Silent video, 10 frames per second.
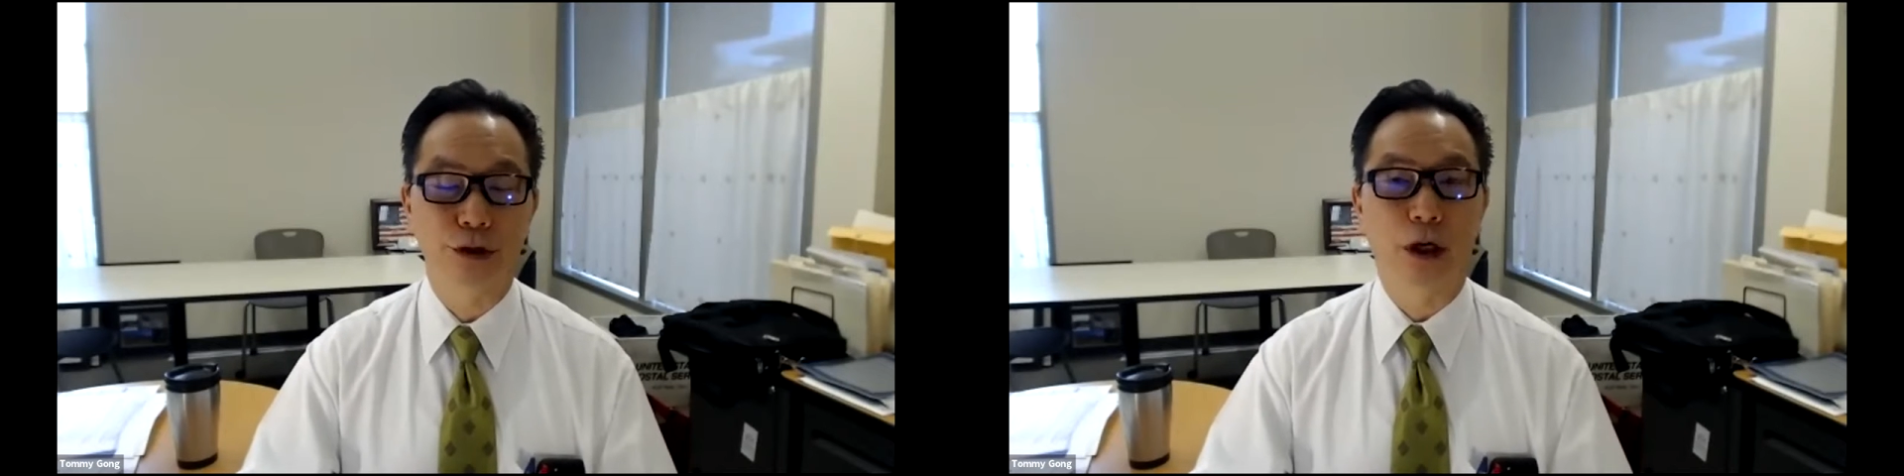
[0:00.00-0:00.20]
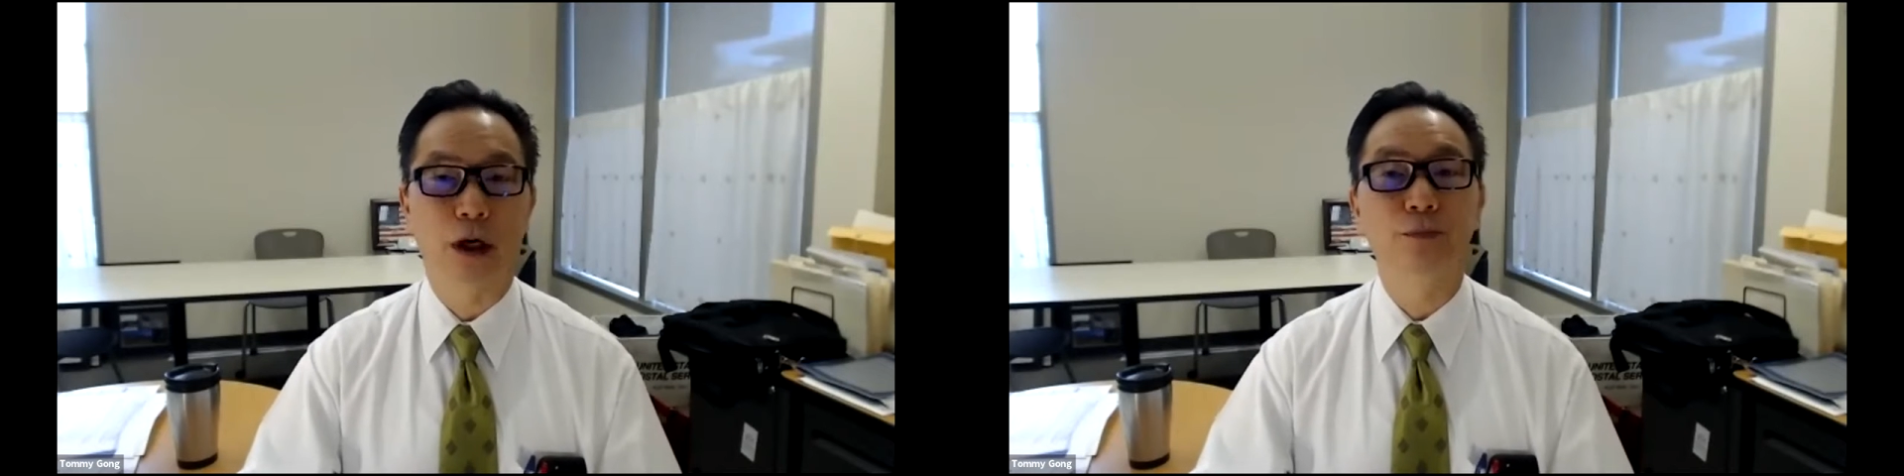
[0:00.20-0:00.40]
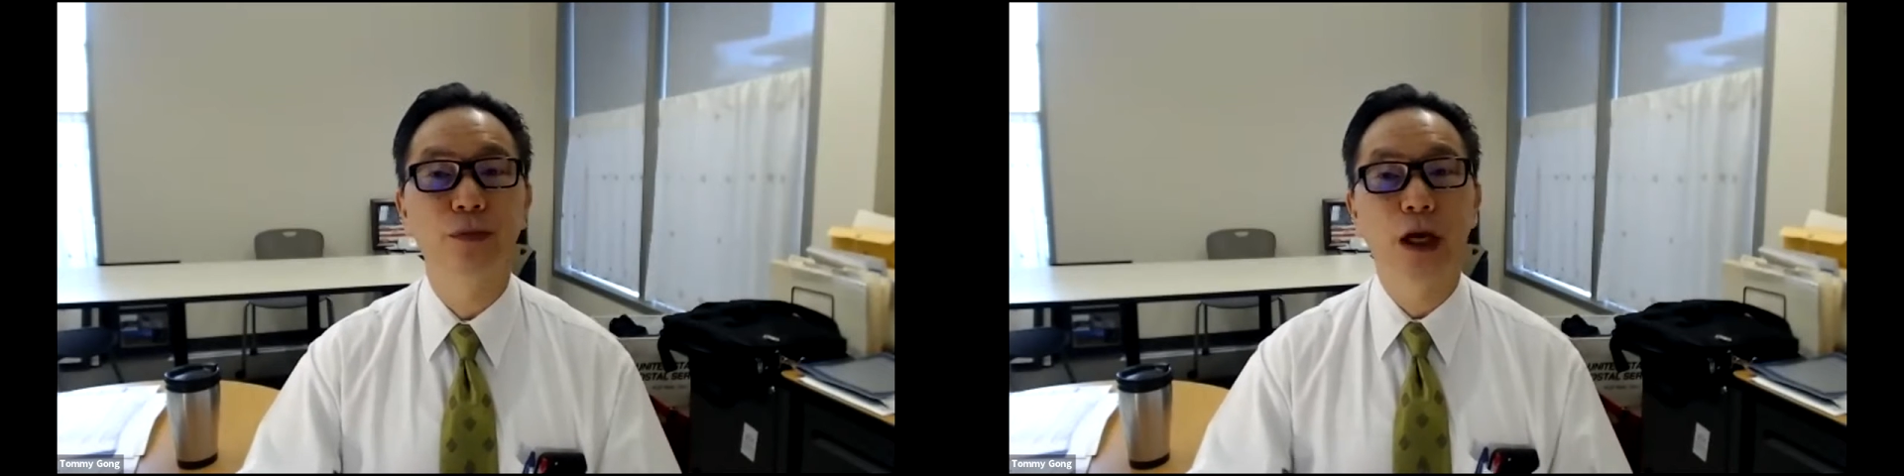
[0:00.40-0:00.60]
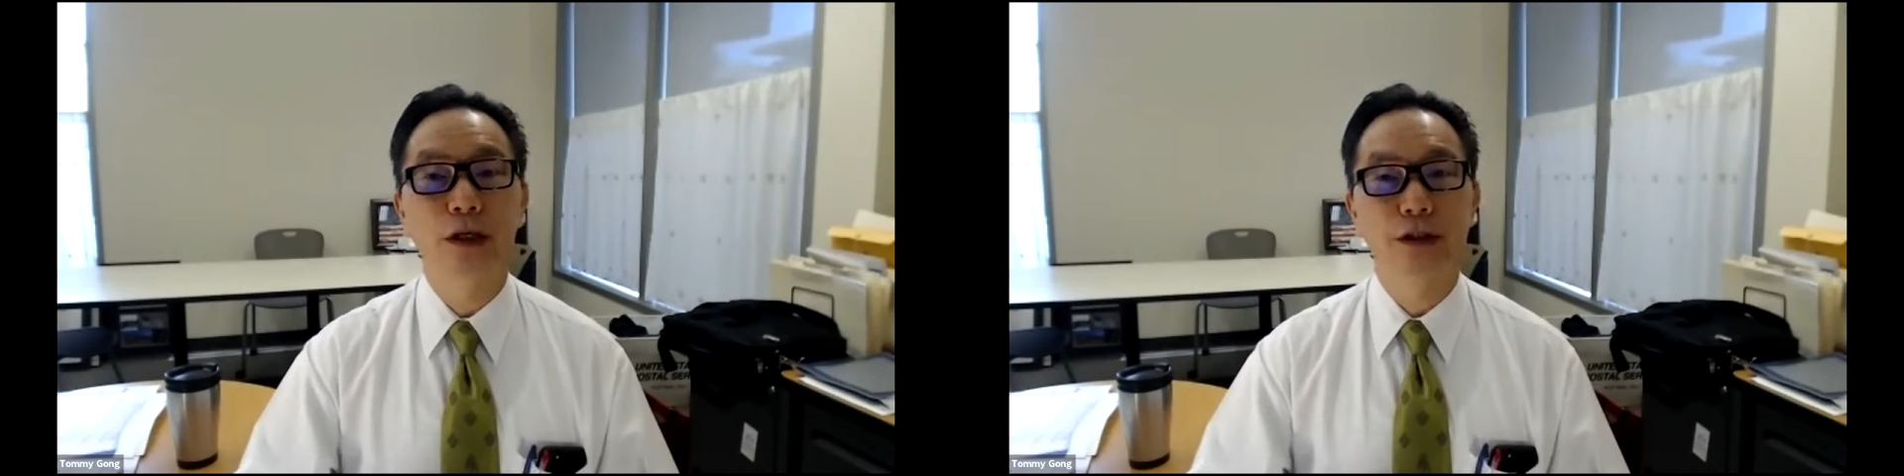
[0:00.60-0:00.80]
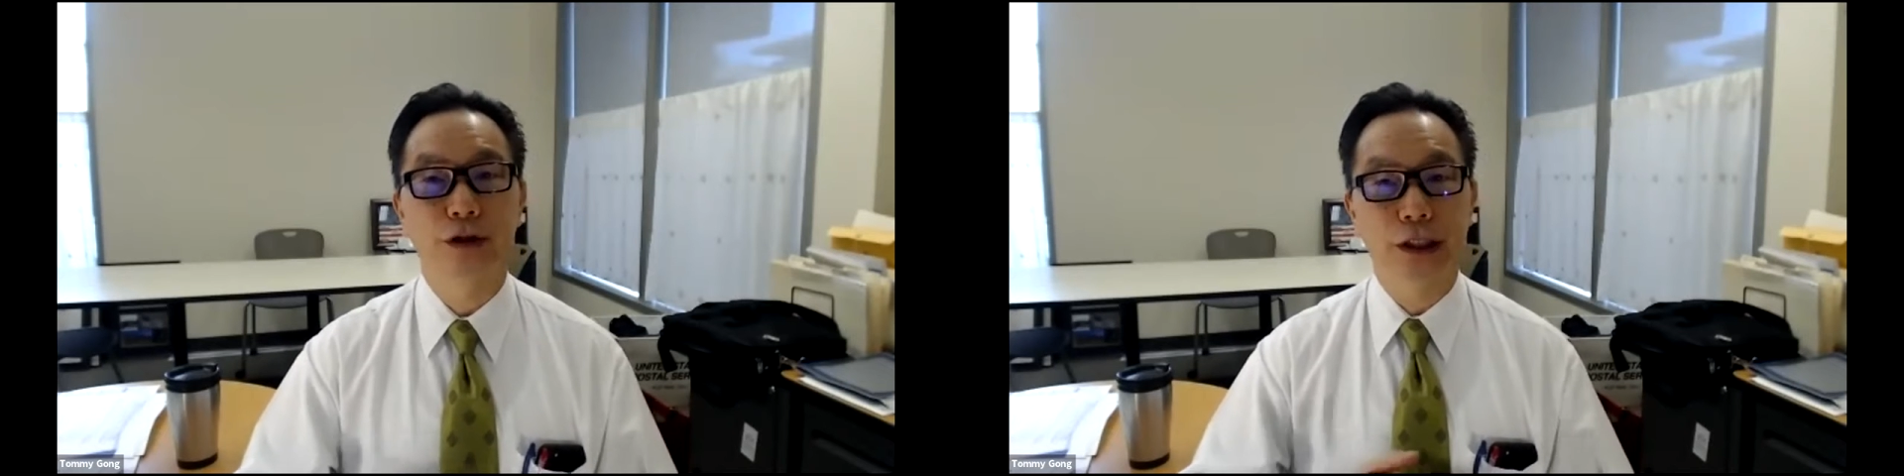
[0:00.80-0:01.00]
are.
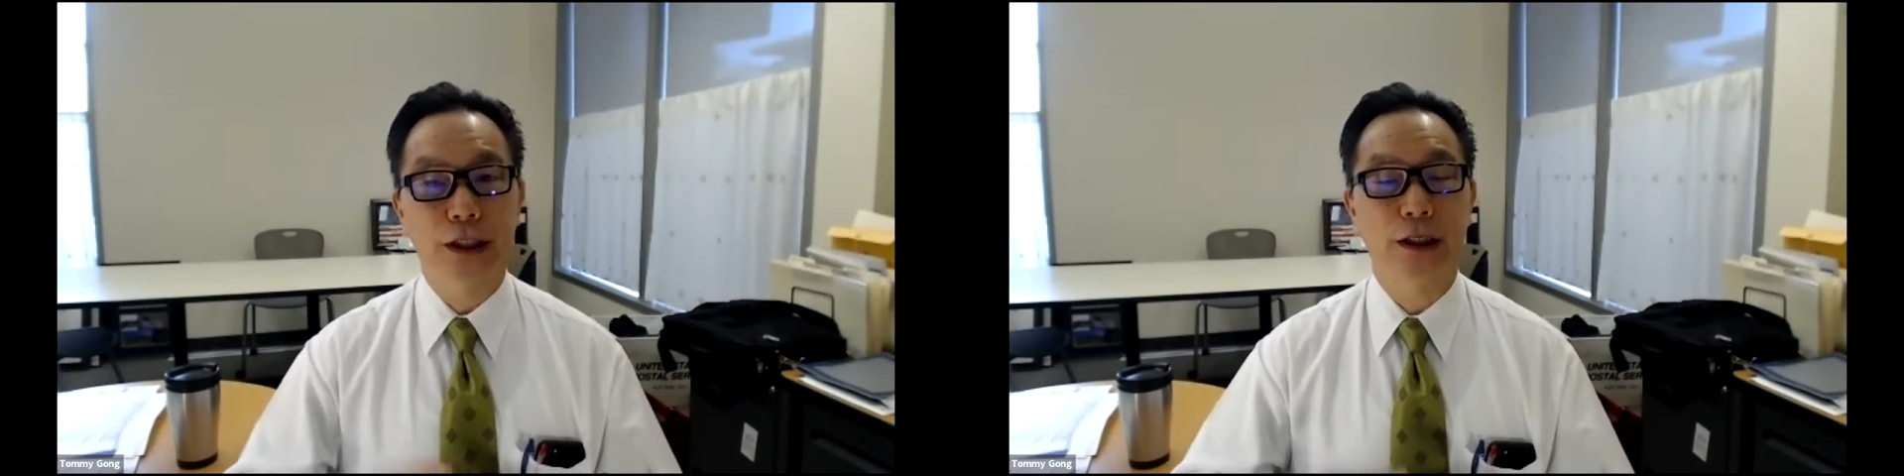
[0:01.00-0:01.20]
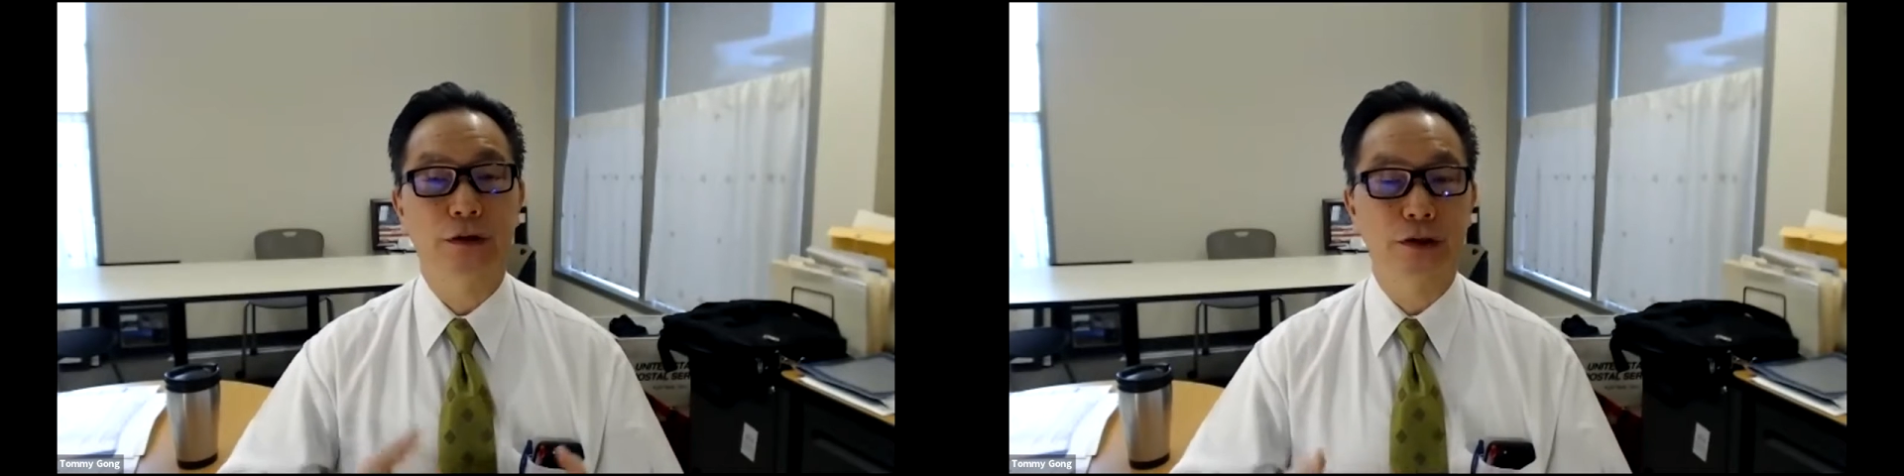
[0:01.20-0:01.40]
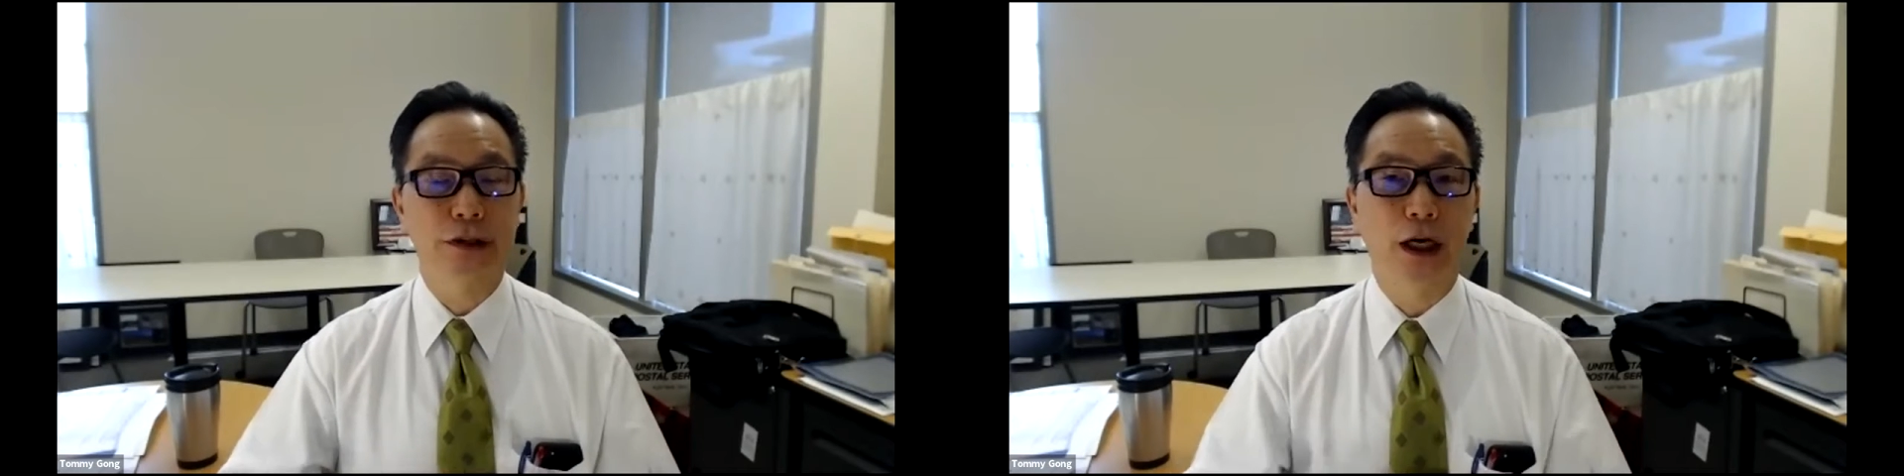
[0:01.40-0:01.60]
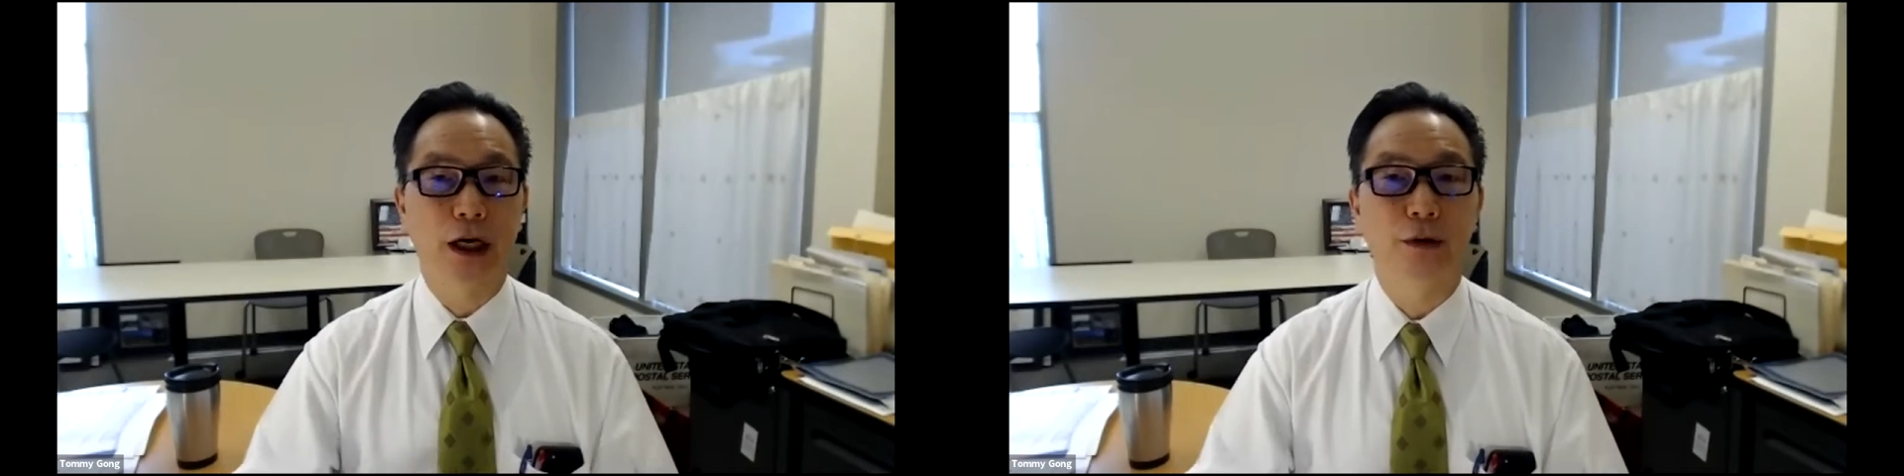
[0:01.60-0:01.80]
So that gives